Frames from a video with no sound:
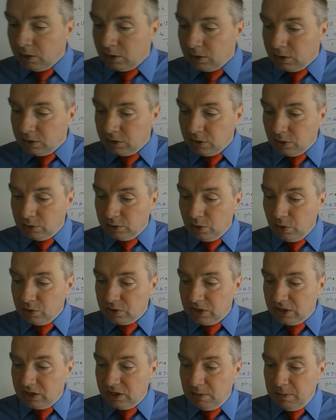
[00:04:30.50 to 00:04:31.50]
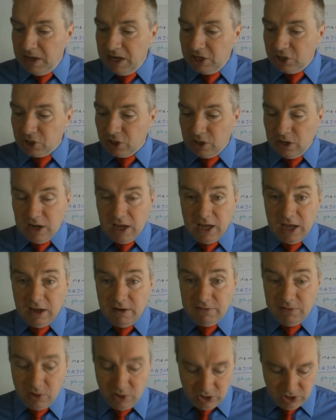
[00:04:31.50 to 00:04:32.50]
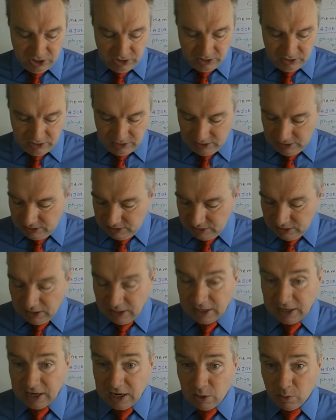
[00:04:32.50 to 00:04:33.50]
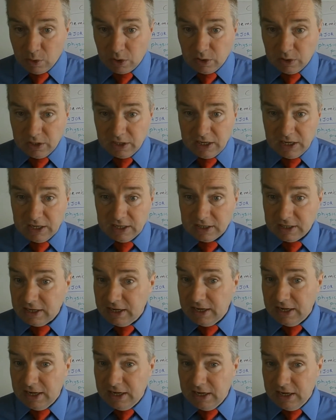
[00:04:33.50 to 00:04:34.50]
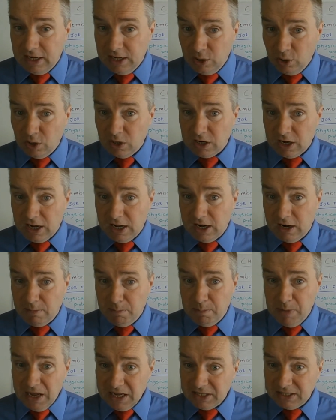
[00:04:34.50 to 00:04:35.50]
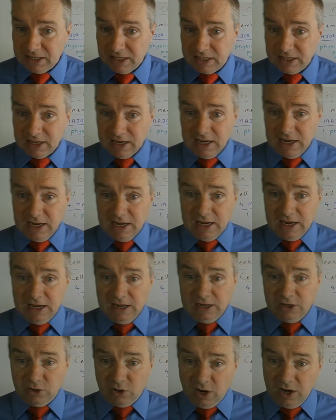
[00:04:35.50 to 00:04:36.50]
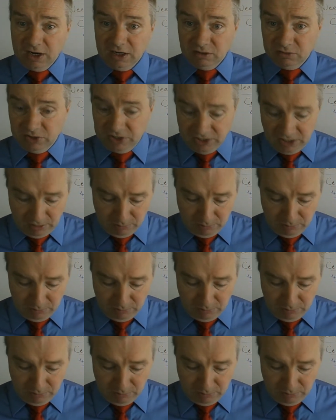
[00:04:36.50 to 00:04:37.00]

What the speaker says: So those are the major functions, and now we're going to get a look at a basic drawing of a cell